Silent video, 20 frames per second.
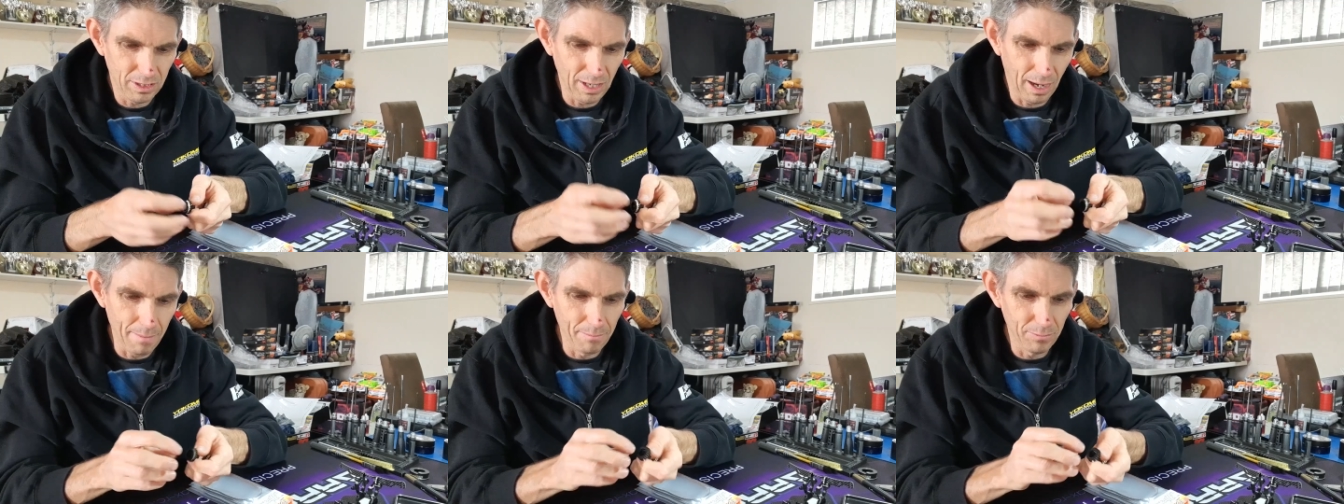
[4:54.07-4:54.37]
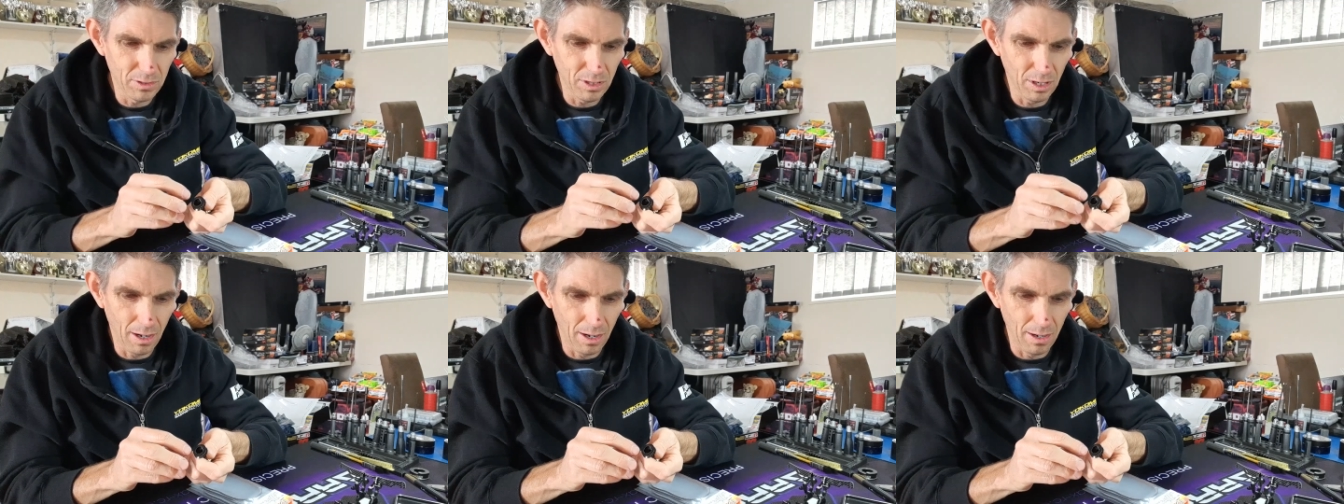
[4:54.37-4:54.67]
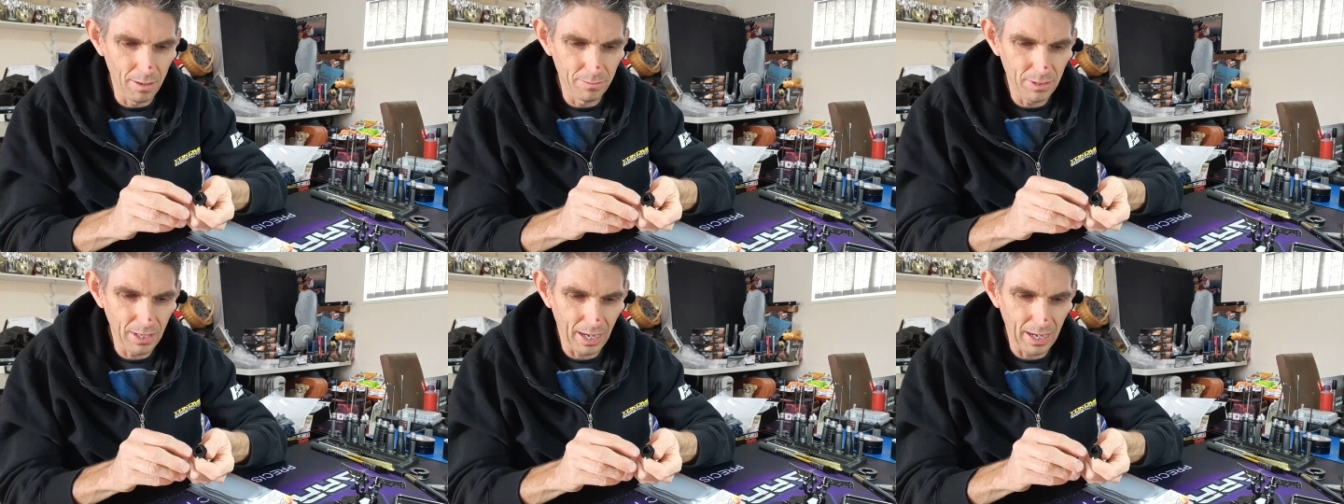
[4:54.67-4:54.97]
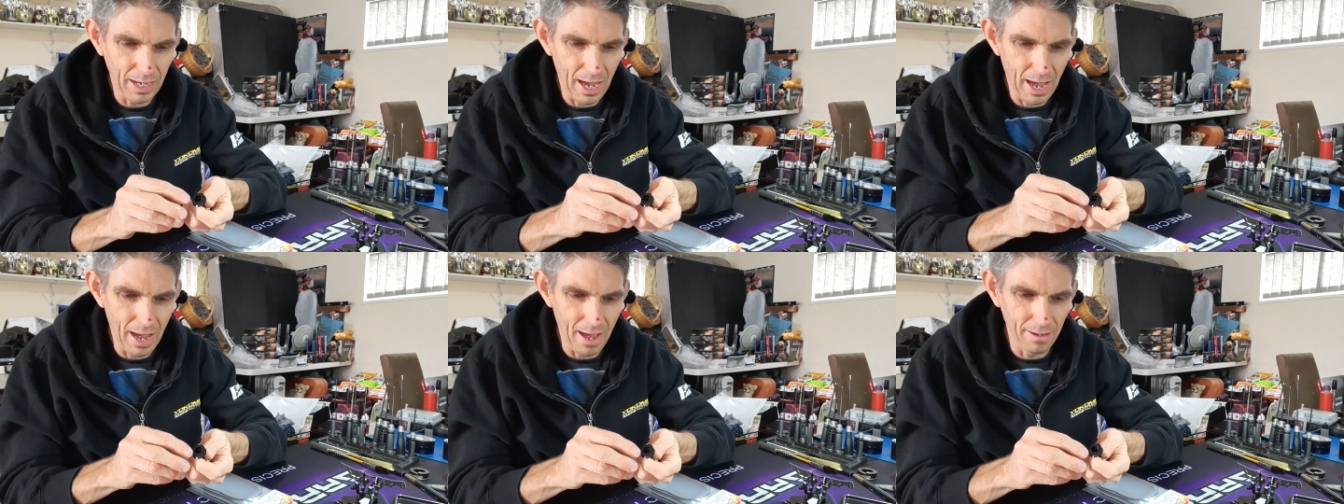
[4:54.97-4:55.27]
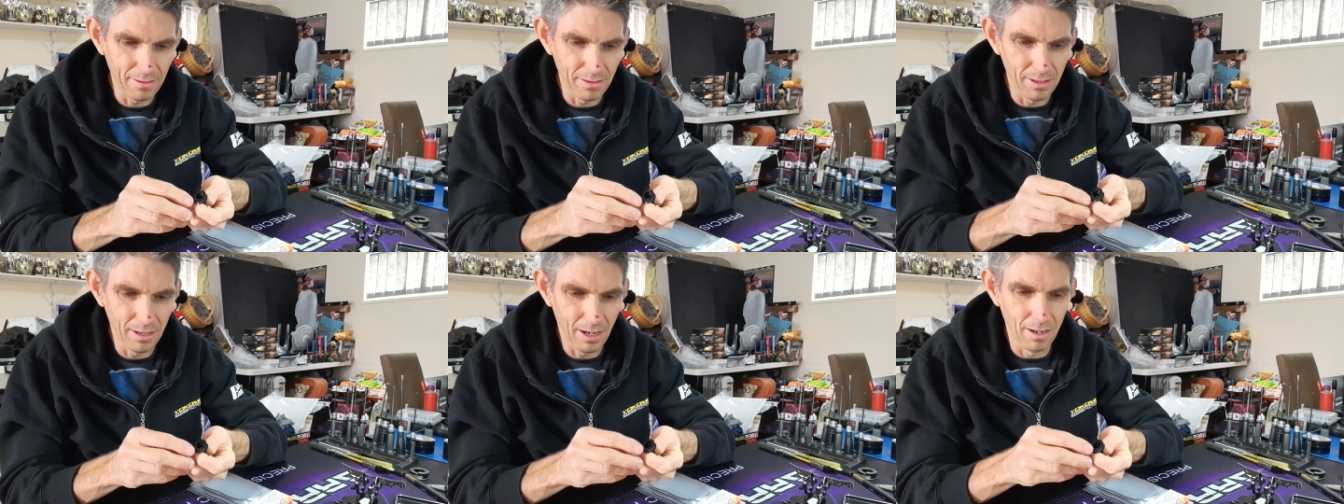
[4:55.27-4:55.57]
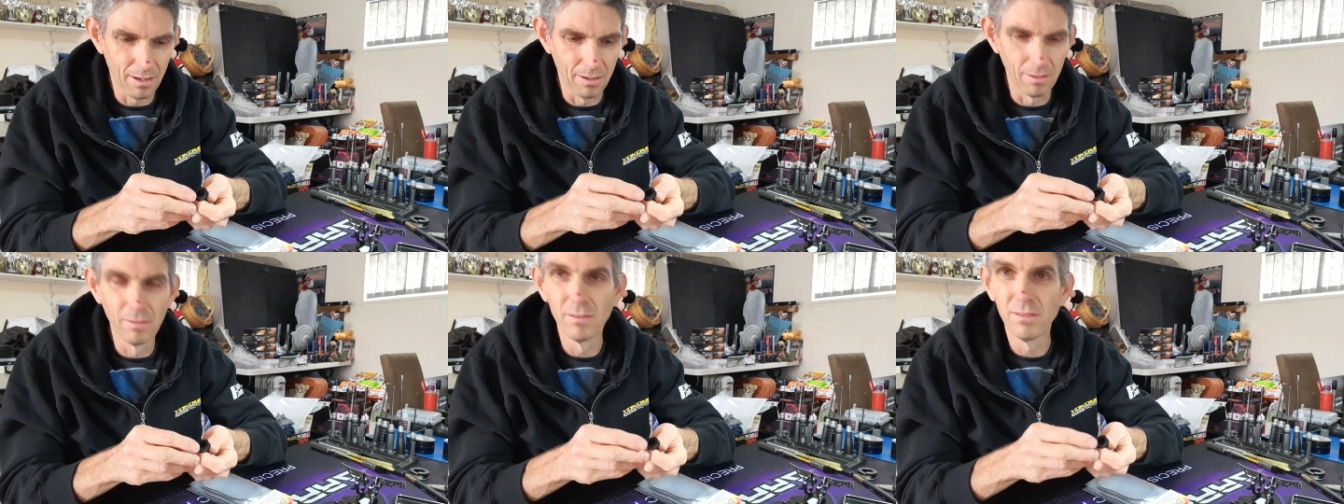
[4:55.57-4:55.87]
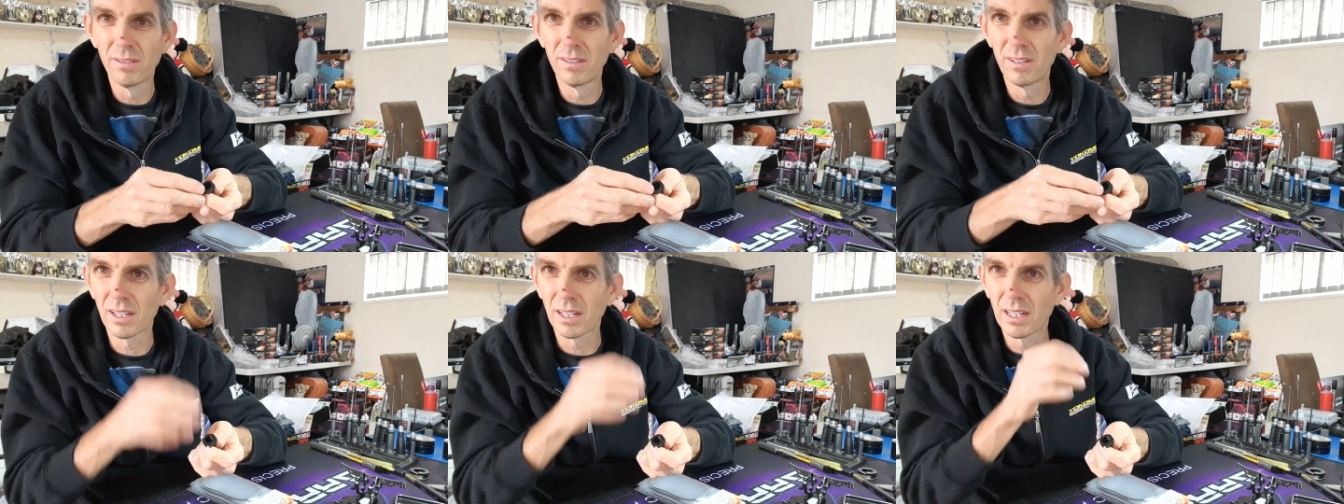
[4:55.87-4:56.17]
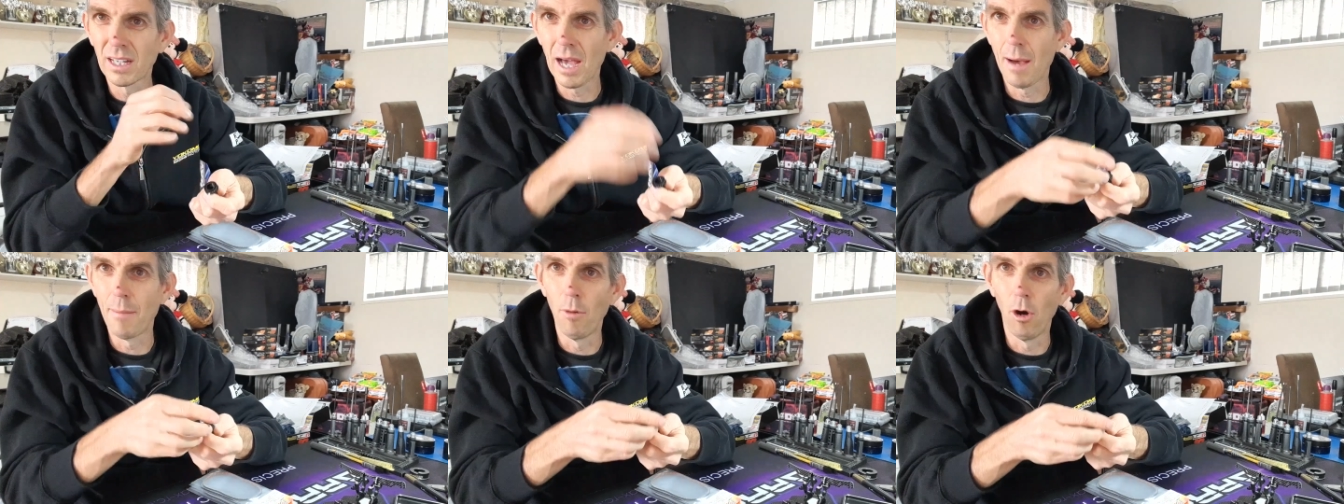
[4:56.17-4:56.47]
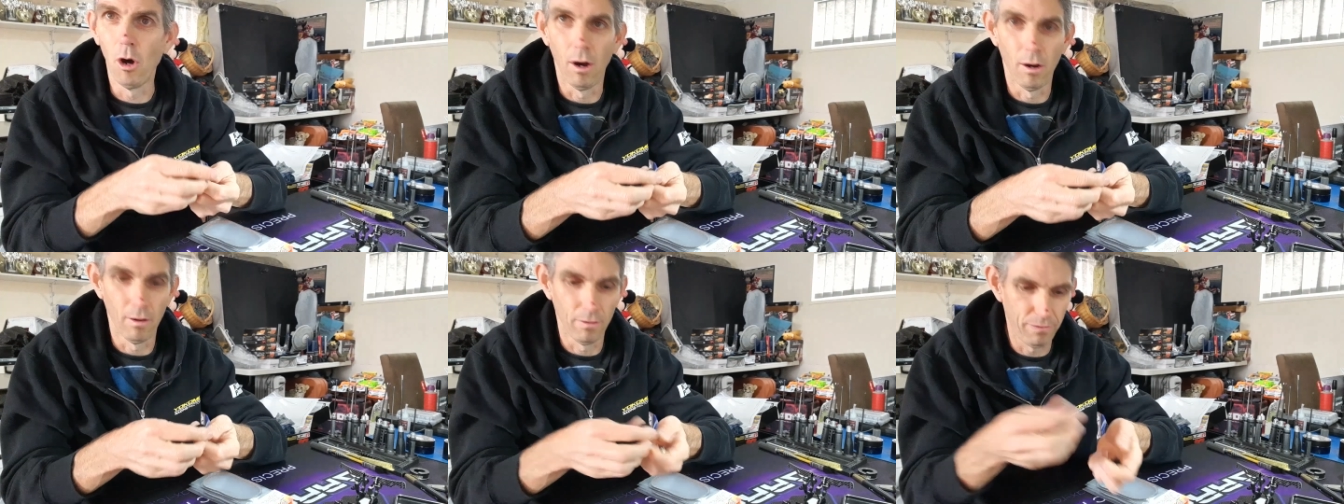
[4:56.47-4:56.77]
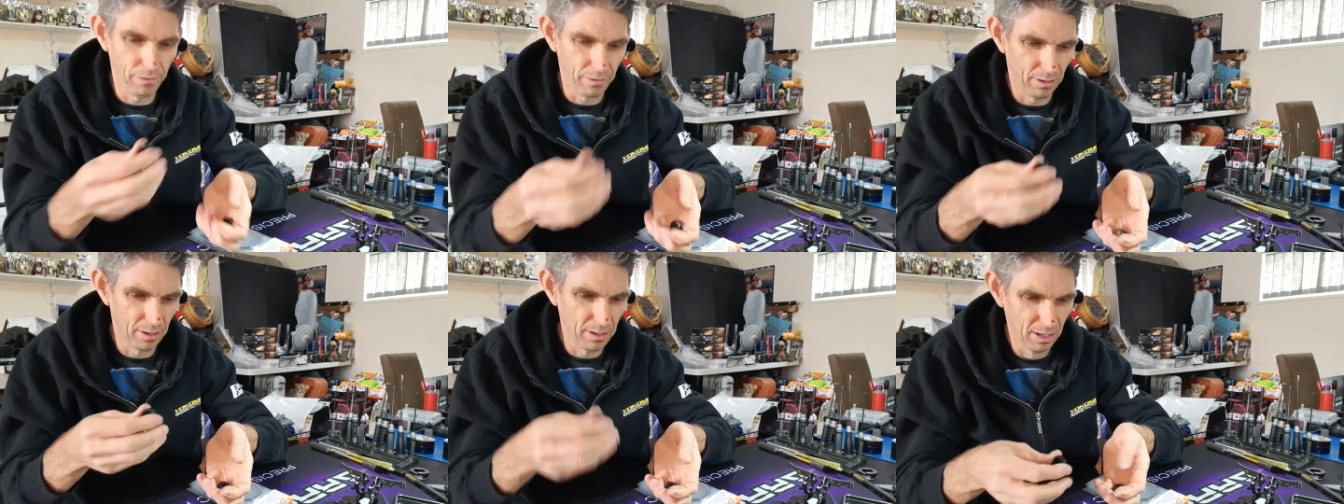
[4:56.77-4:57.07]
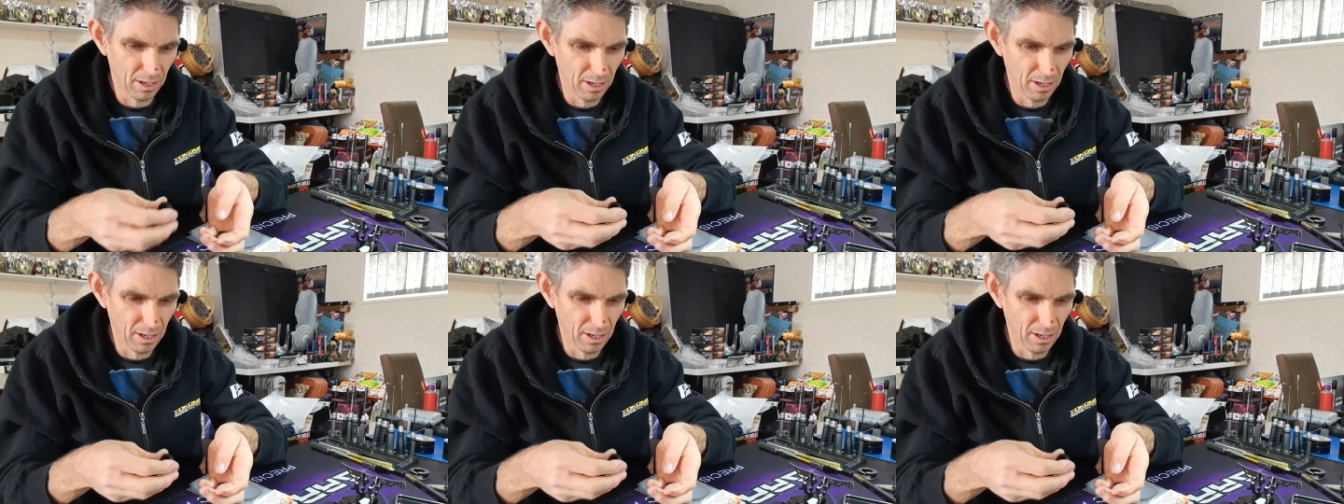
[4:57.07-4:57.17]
sometimes they had known to come off.